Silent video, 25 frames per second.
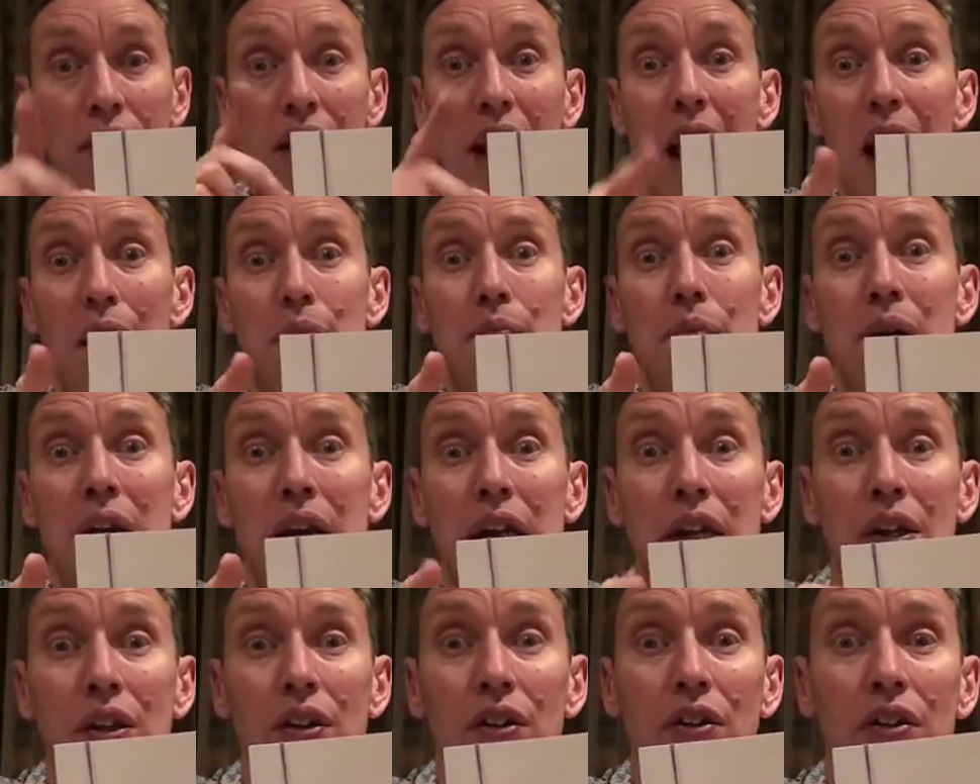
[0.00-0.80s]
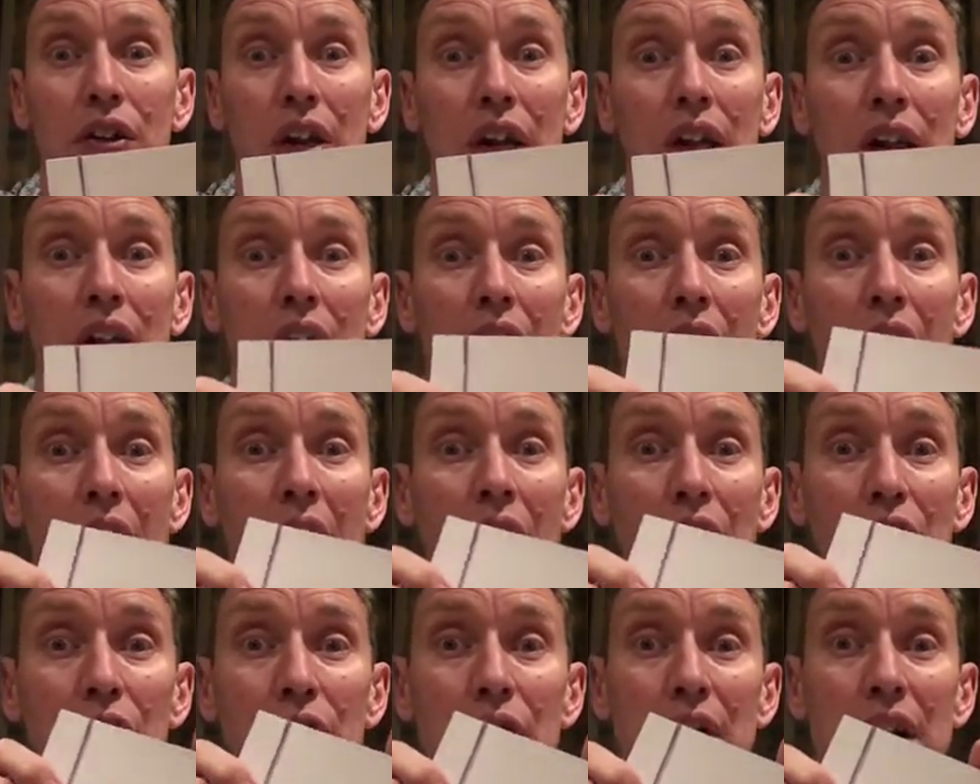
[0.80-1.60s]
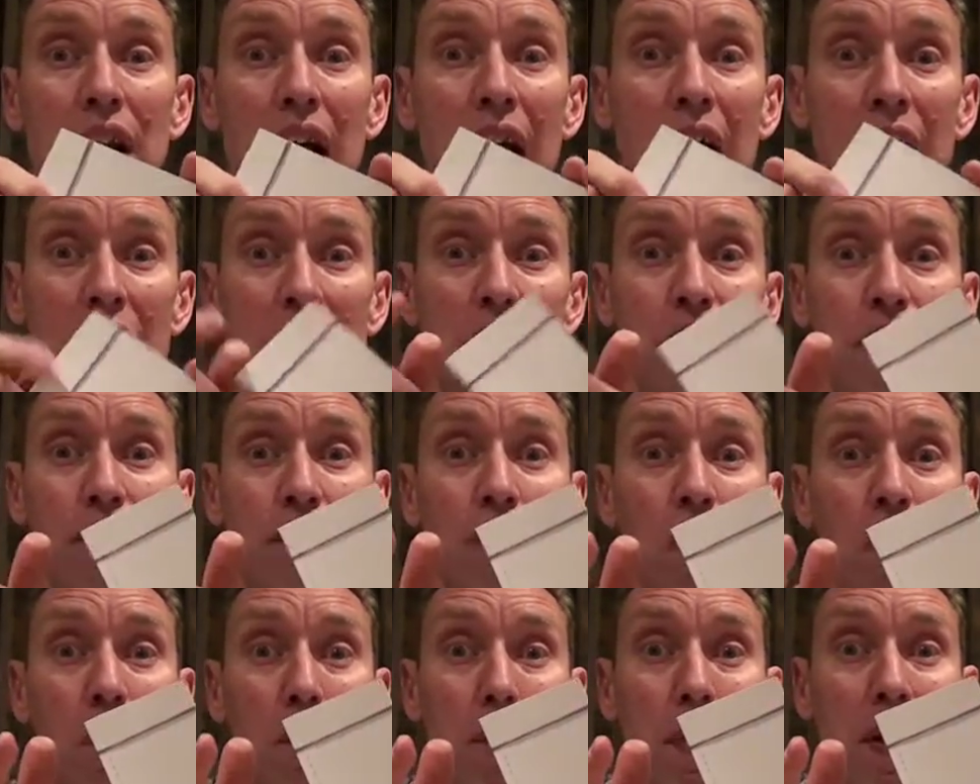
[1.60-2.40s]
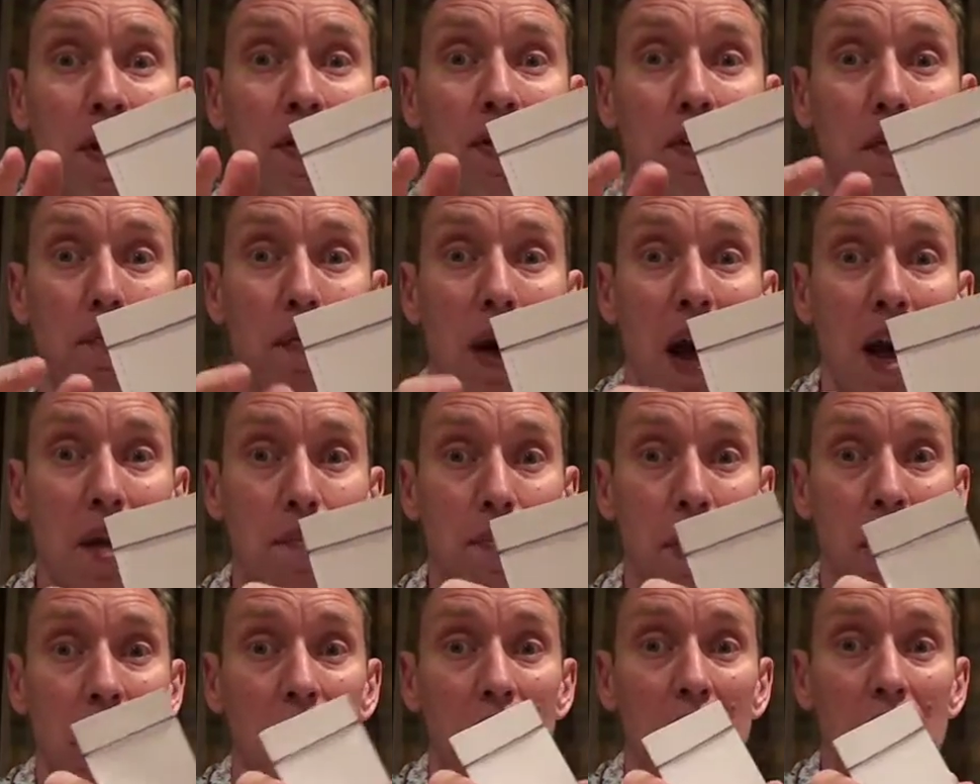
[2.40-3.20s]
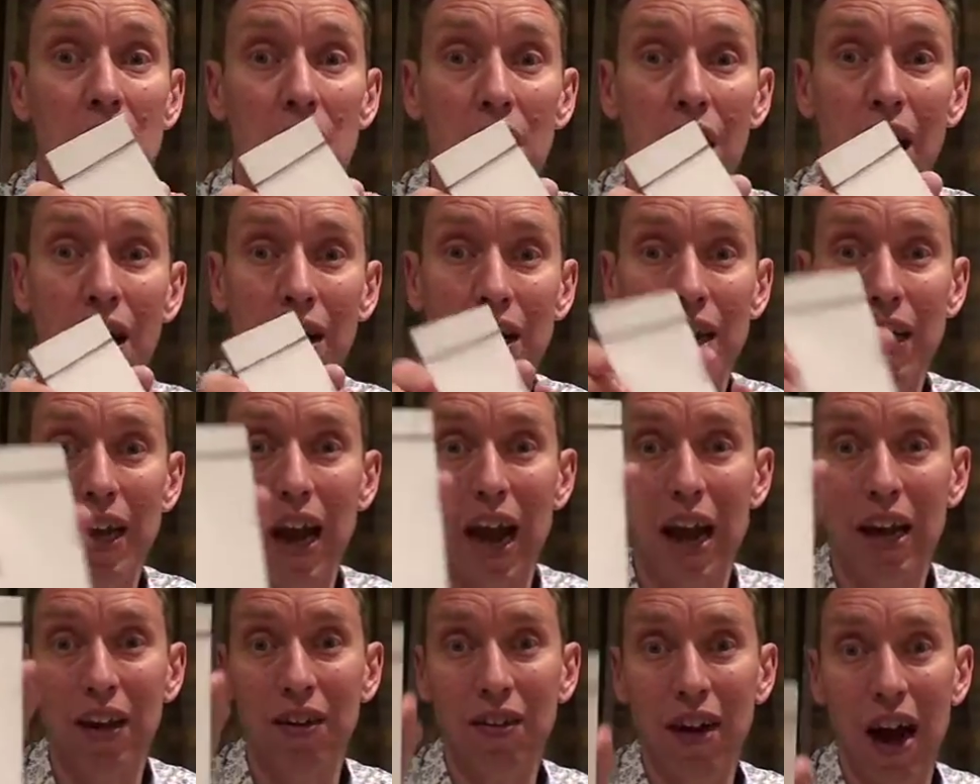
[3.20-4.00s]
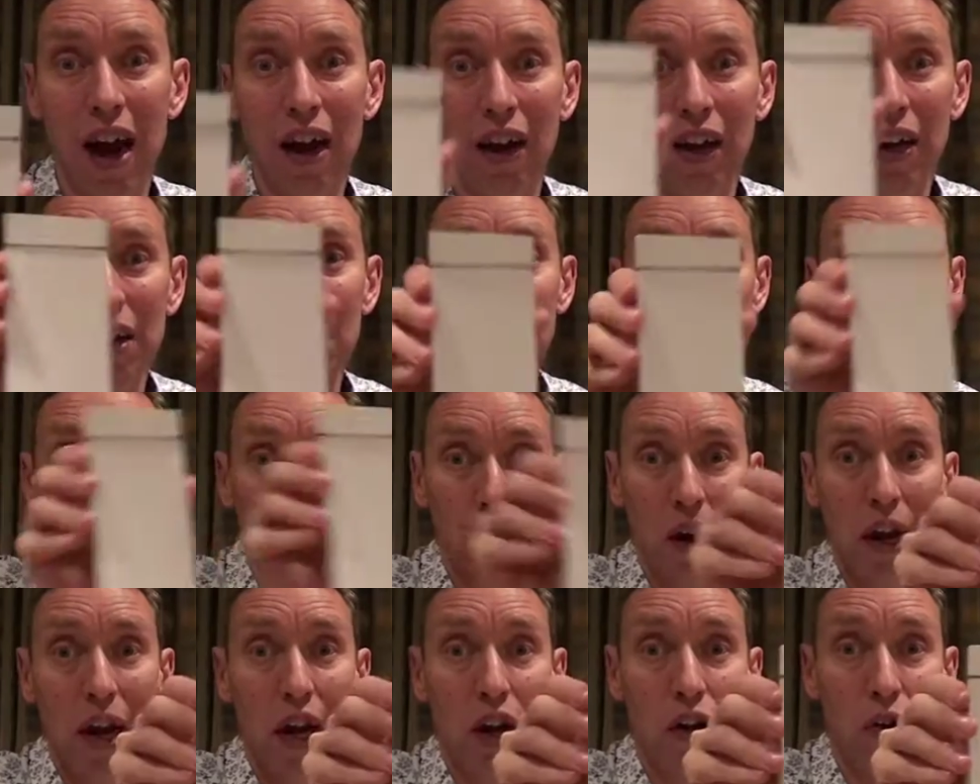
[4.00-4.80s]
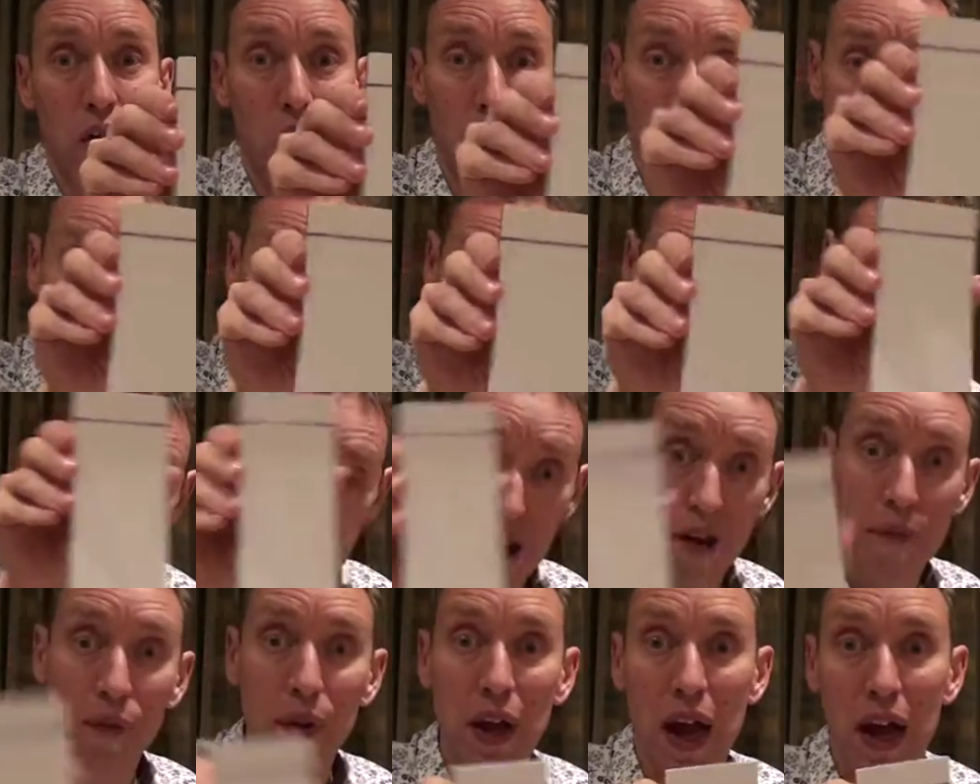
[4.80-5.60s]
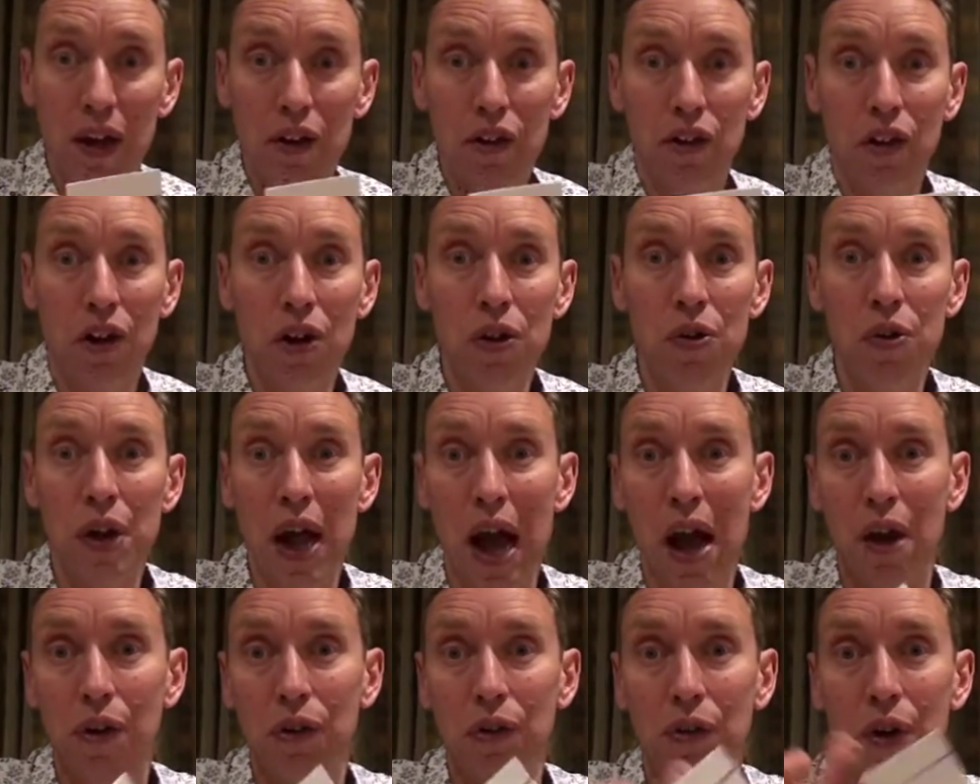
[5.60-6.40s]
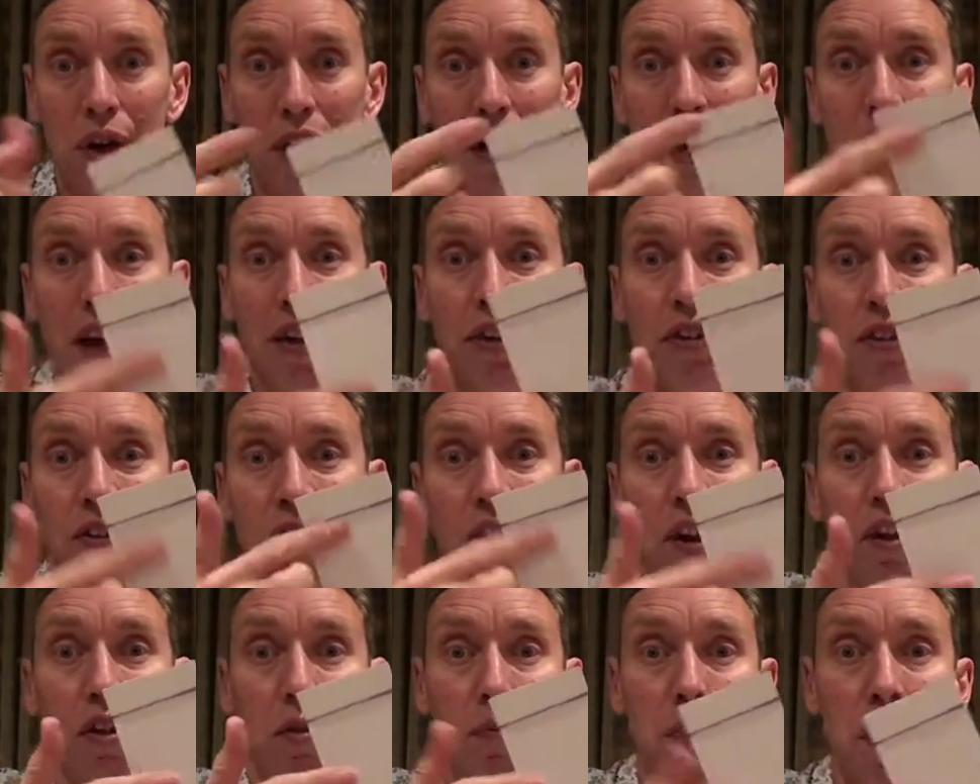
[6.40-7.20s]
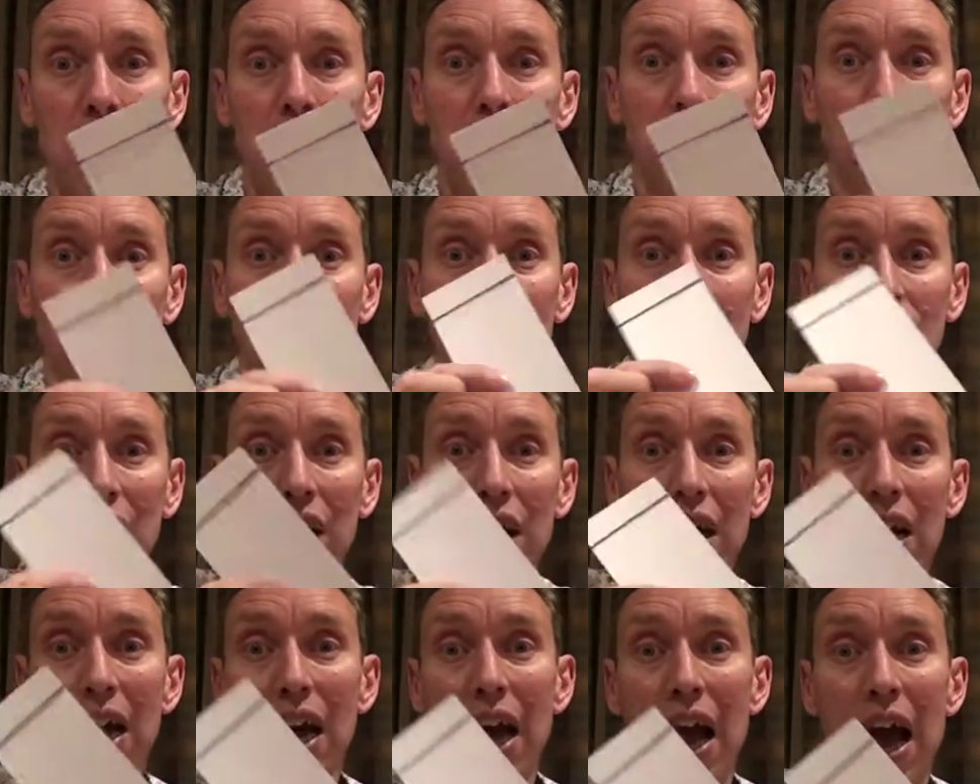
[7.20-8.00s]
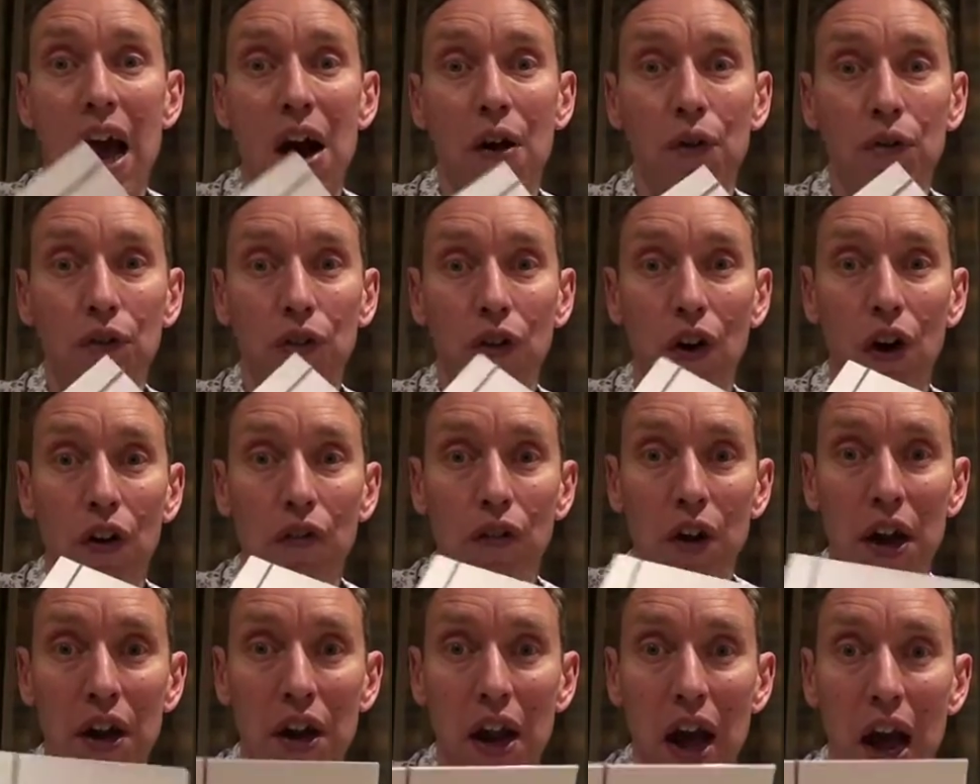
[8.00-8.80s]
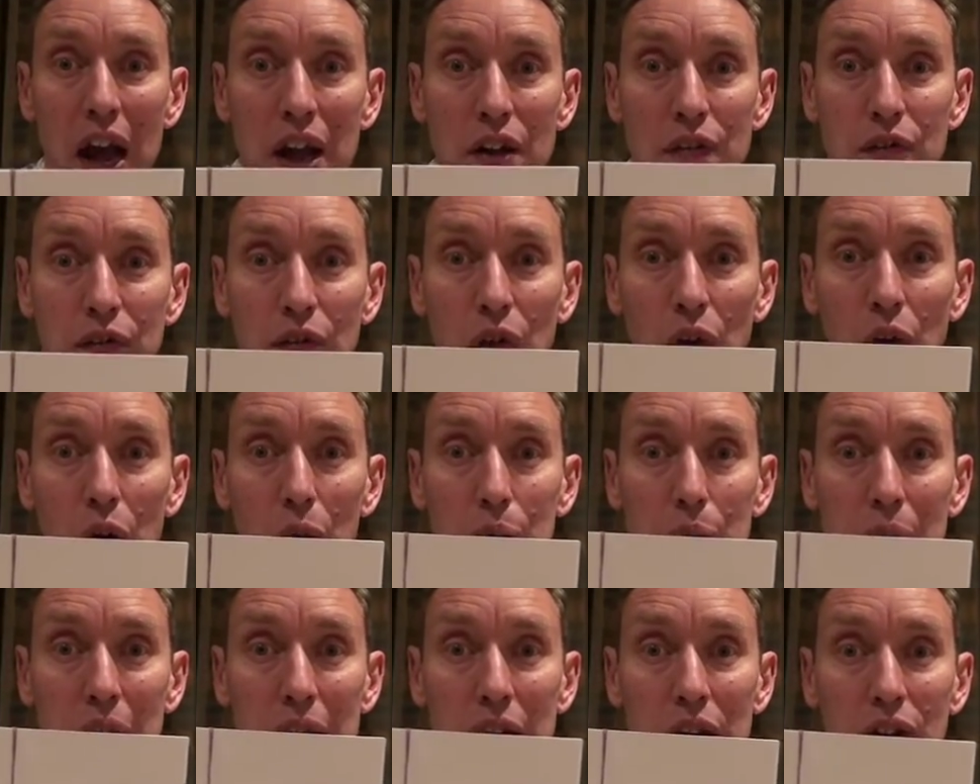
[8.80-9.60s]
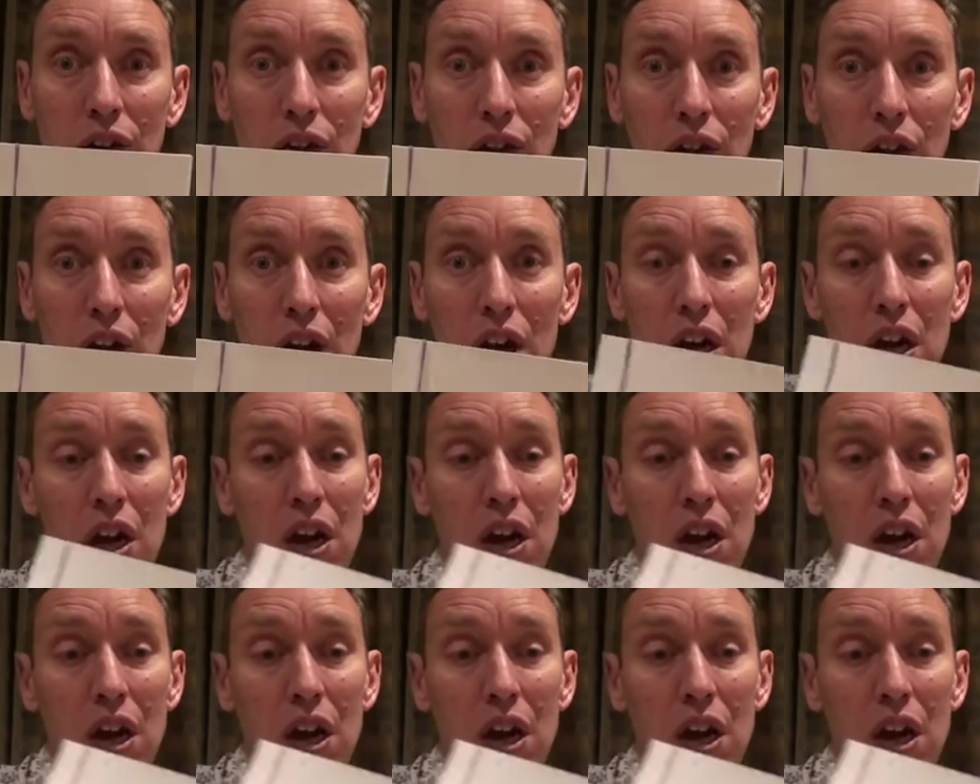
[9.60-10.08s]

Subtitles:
That means that out of an A4 piece of paper, I can get exactly 3 across and 2 down. So I can get 6 pieces out of an A4 piece.